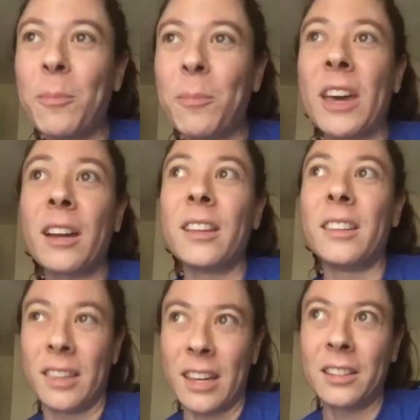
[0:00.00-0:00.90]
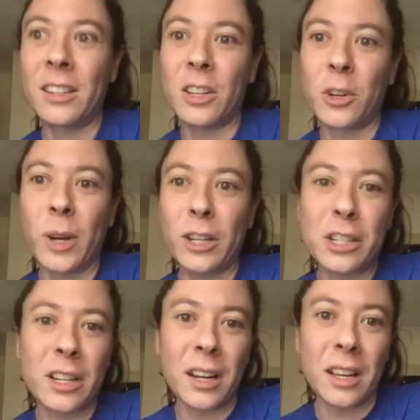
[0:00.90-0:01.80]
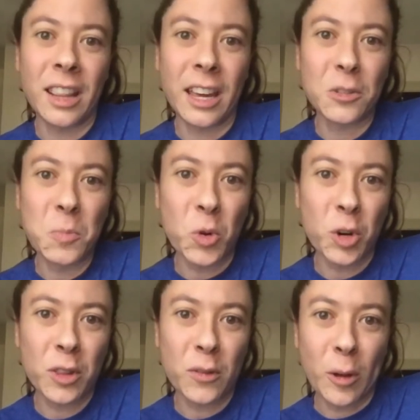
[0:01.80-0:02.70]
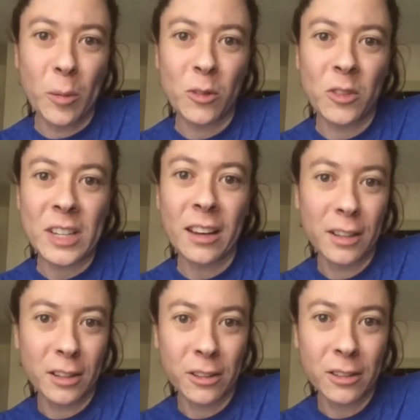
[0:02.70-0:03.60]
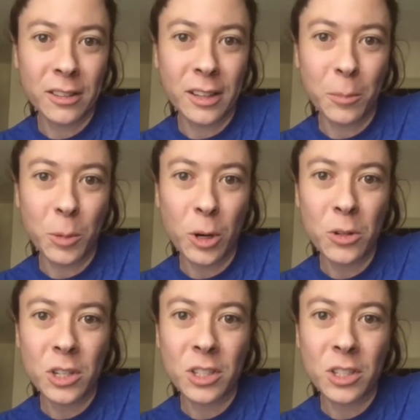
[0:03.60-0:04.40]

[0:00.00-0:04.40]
that that's a good question, and it lands more in the realm of technical approach.